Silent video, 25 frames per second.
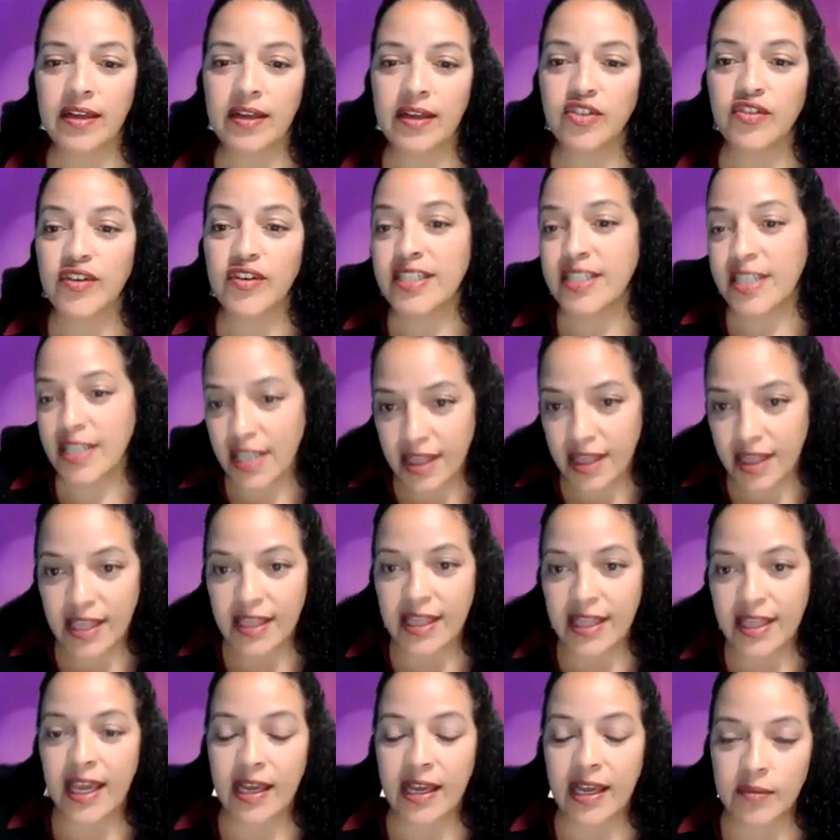address
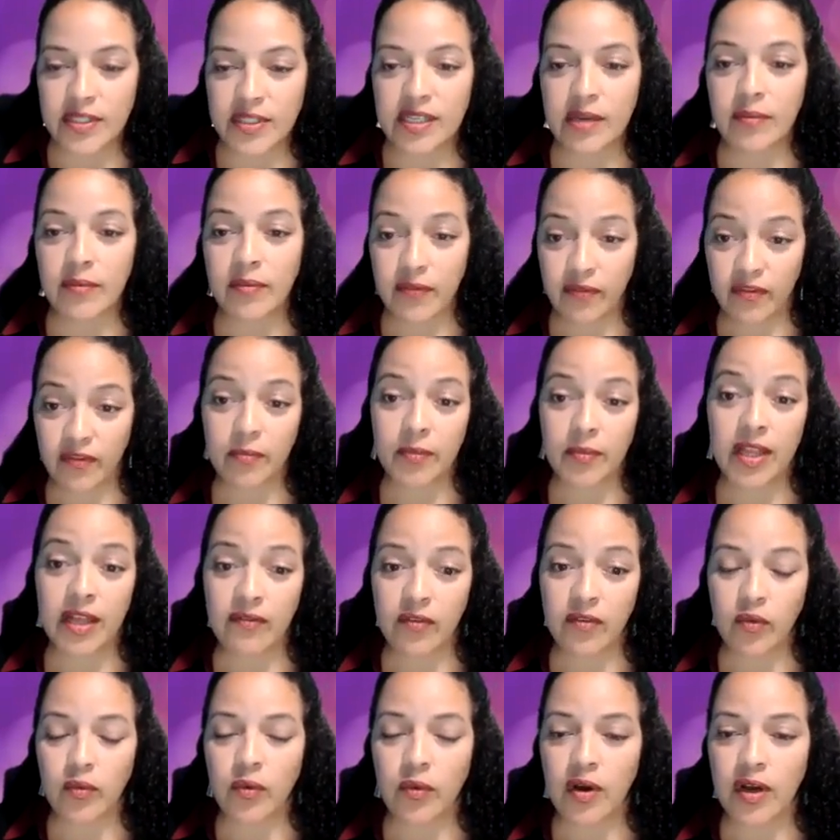anything that comes up from
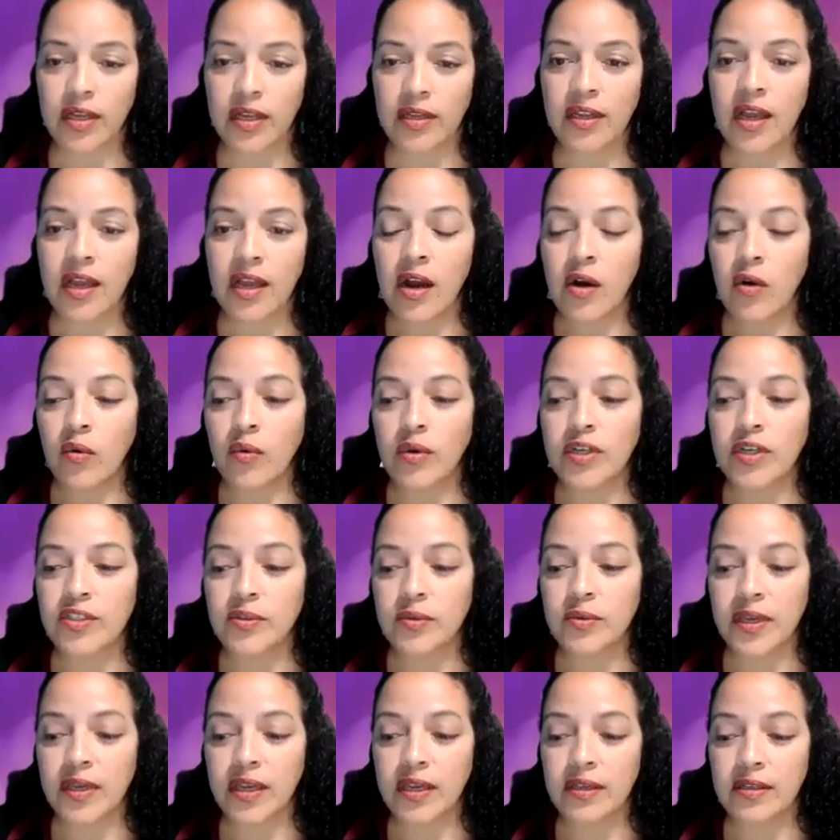level 1.
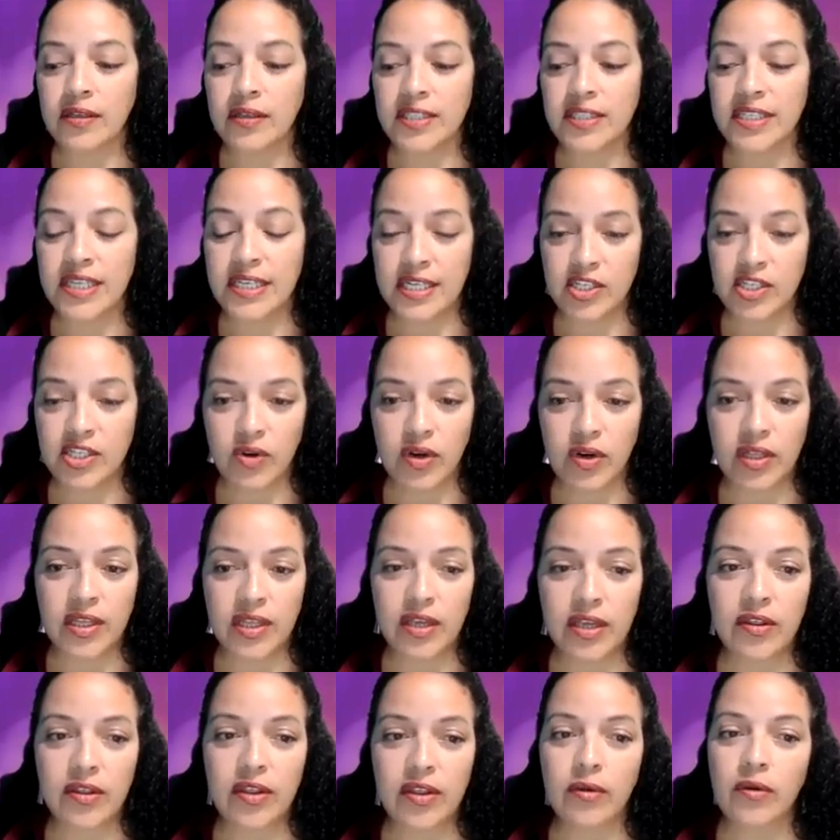Once we send it to our
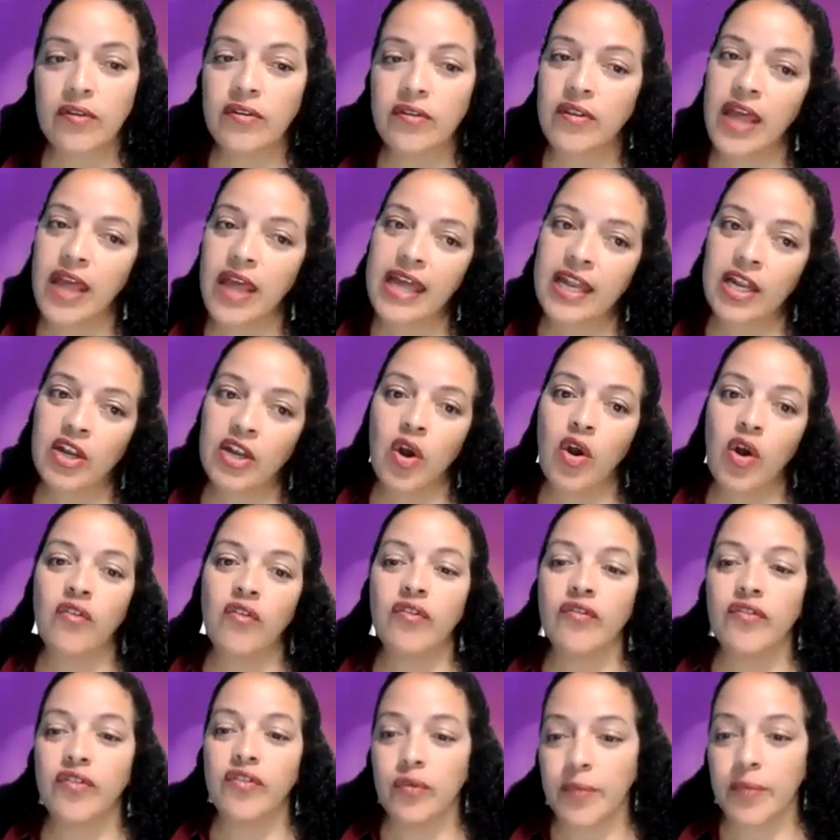legal, they're at an
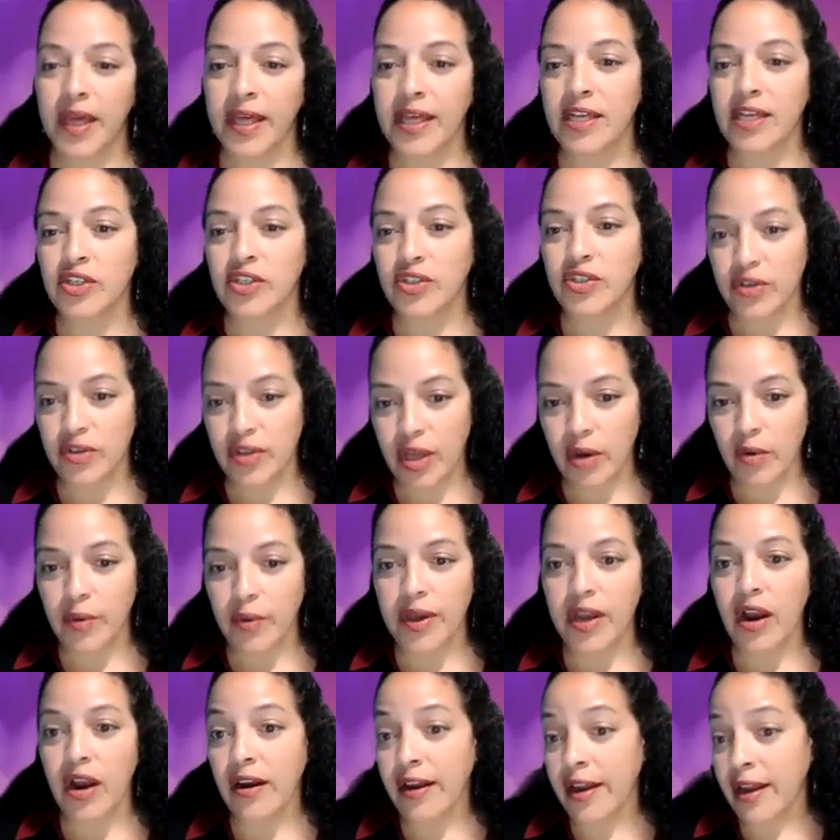overview, making sure that
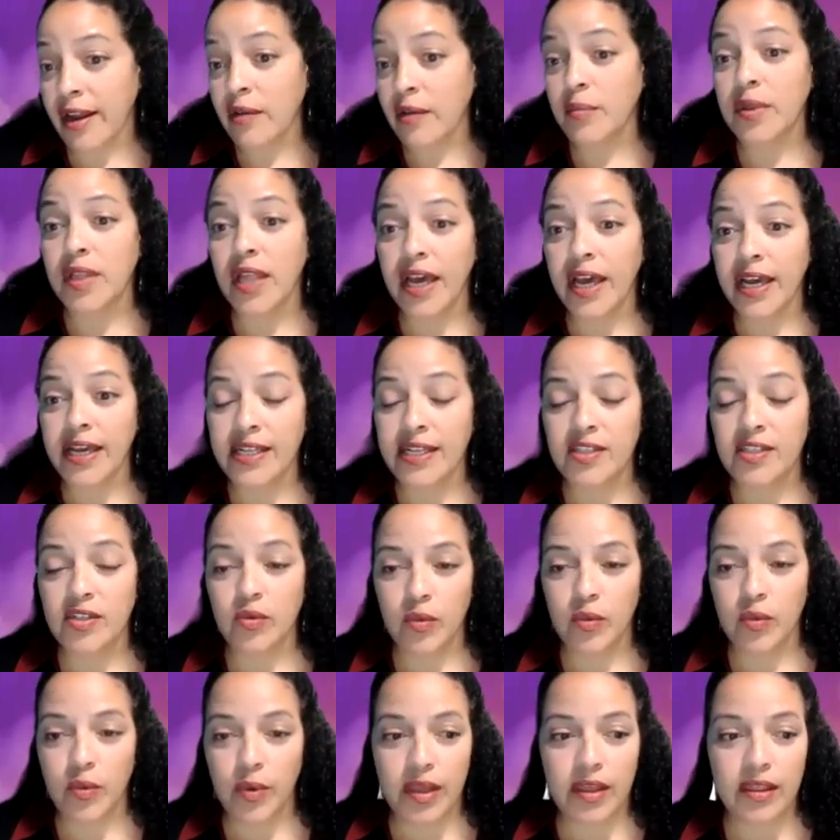we are in compliance
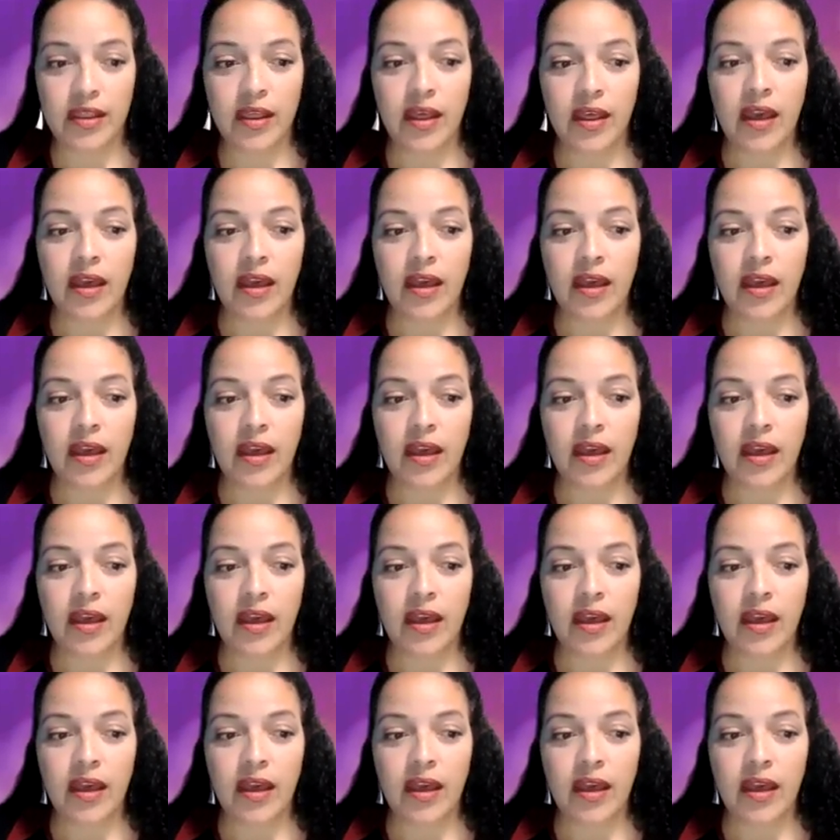with